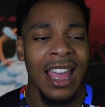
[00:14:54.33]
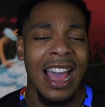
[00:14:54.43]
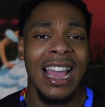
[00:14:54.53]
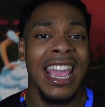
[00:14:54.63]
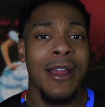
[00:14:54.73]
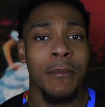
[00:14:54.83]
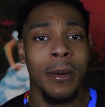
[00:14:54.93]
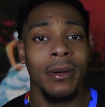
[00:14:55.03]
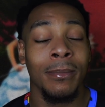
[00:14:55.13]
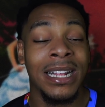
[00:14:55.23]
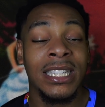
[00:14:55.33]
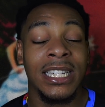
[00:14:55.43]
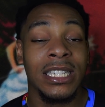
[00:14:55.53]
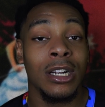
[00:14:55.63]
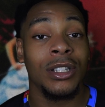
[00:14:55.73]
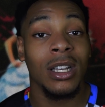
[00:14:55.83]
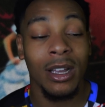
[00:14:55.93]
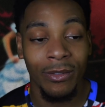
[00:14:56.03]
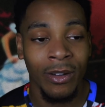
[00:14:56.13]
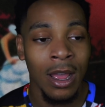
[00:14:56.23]
I can't remember. My tickets are
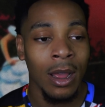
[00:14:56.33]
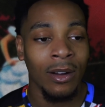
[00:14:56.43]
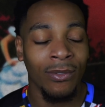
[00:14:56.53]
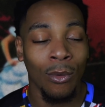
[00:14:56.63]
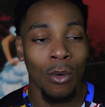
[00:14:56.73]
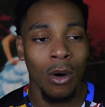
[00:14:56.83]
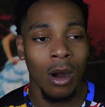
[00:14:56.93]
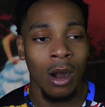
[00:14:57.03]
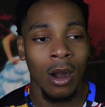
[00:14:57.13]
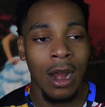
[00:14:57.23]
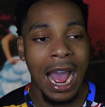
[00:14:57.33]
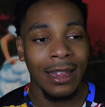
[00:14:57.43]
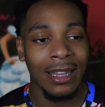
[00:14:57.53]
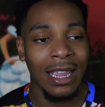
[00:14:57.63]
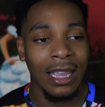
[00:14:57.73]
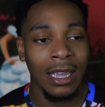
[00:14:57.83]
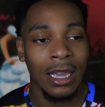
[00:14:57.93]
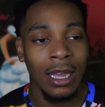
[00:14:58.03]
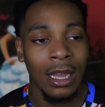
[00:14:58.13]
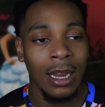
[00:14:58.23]
took for, I think,
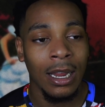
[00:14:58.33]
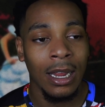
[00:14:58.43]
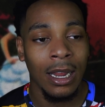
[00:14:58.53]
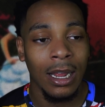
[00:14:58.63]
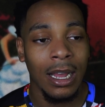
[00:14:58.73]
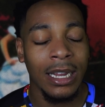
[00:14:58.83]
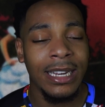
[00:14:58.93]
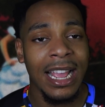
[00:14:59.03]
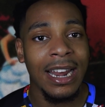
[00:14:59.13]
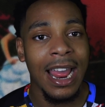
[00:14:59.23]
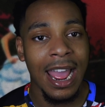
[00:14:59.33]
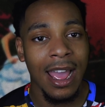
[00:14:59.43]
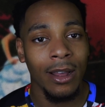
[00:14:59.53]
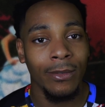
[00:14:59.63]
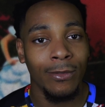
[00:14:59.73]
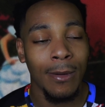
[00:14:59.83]
a day and a half.